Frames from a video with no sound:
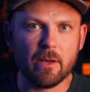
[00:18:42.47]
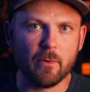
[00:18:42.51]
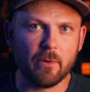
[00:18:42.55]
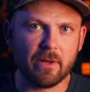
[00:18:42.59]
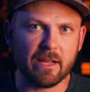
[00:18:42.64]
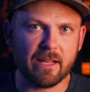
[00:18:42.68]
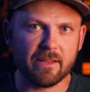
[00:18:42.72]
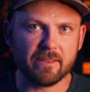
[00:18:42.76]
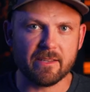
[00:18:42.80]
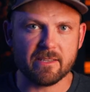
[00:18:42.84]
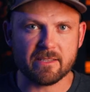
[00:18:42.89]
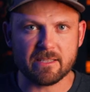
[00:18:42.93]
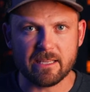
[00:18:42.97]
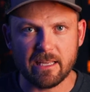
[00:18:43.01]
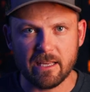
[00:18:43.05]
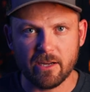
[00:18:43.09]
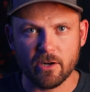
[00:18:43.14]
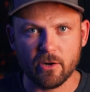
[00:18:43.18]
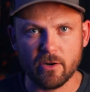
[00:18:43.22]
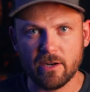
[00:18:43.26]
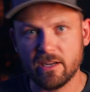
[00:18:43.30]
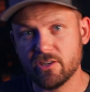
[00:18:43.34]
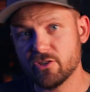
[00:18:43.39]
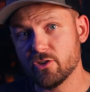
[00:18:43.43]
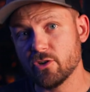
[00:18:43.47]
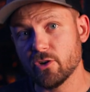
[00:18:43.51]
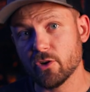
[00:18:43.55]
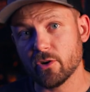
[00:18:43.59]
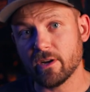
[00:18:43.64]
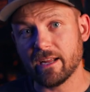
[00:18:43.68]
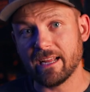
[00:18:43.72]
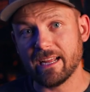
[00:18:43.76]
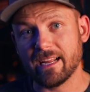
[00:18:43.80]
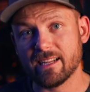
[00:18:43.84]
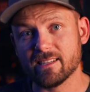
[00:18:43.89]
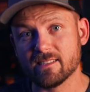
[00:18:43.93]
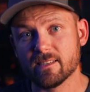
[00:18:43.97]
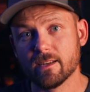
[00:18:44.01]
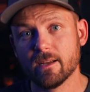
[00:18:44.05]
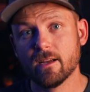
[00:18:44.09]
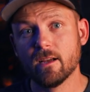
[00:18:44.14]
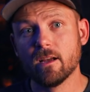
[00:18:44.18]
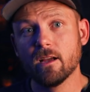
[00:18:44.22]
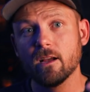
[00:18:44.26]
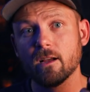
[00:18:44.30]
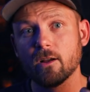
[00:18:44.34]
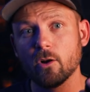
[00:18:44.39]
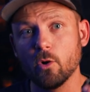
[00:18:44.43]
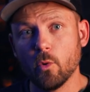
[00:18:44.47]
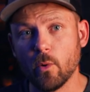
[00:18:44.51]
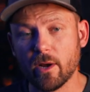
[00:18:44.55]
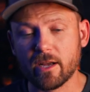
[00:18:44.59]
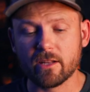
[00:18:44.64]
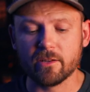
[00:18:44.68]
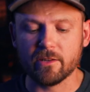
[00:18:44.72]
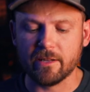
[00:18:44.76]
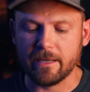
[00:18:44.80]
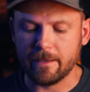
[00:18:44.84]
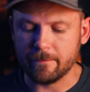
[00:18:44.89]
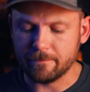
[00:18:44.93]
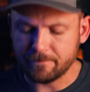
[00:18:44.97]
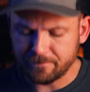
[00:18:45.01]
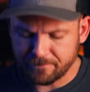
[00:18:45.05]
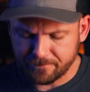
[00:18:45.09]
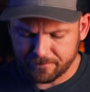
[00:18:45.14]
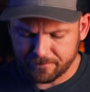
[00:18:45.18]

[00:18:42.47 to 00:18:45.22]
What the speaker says: able to get this gear into your hands quickly.